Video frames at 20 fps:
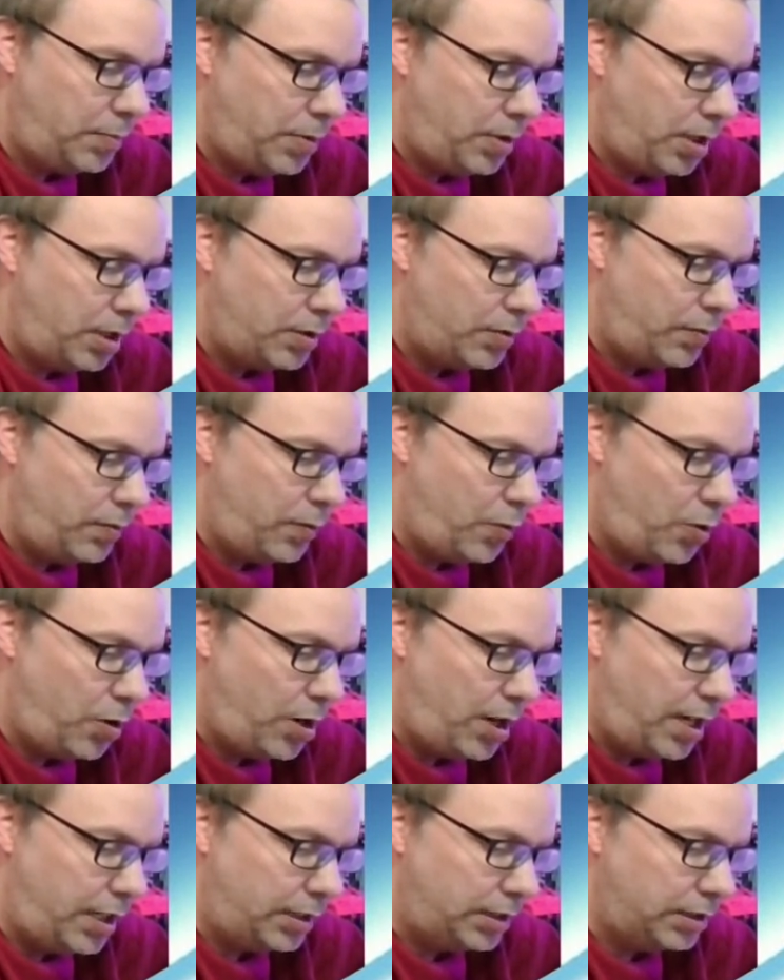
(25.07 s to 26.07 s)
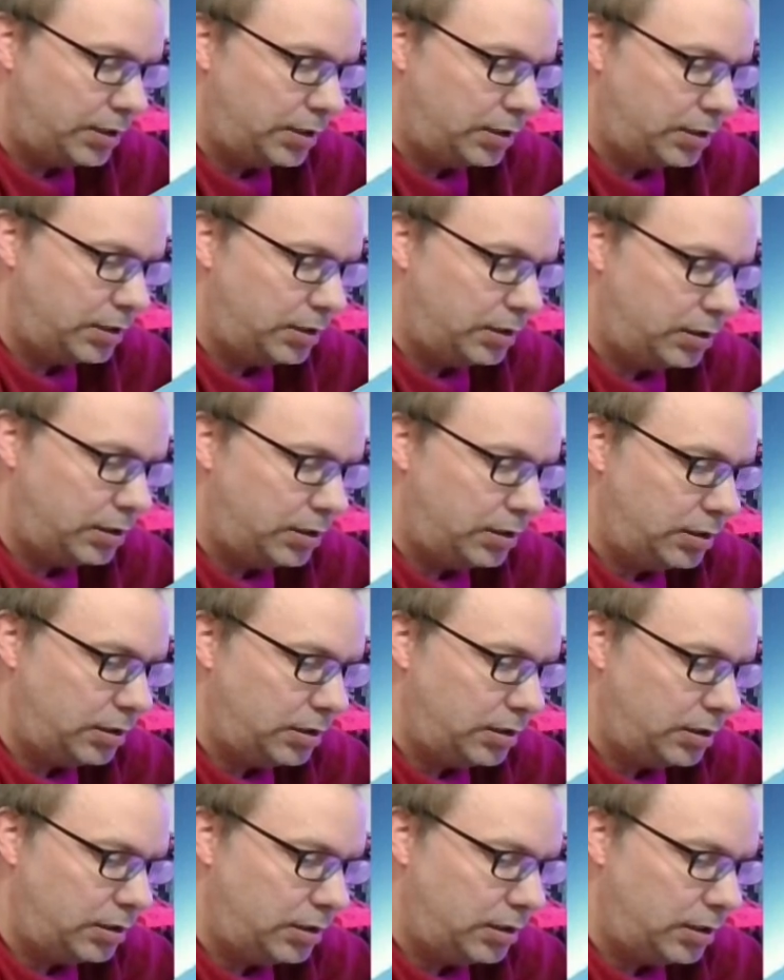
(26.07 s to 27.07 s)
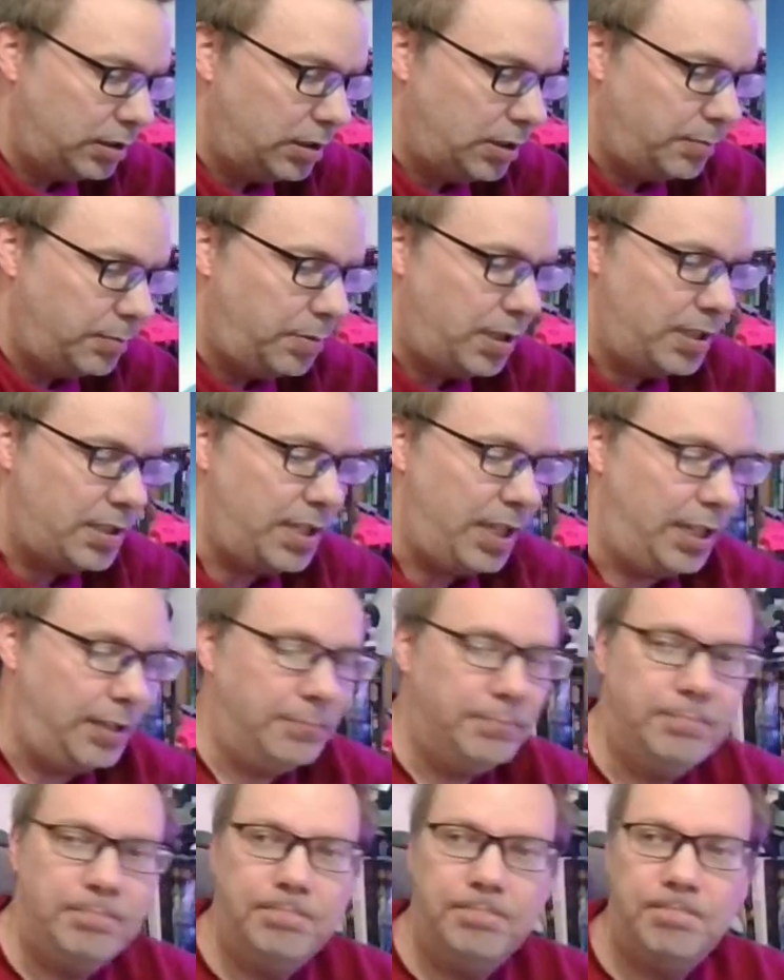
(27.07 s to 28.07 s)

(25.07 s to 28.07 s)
plus 4x plus 8.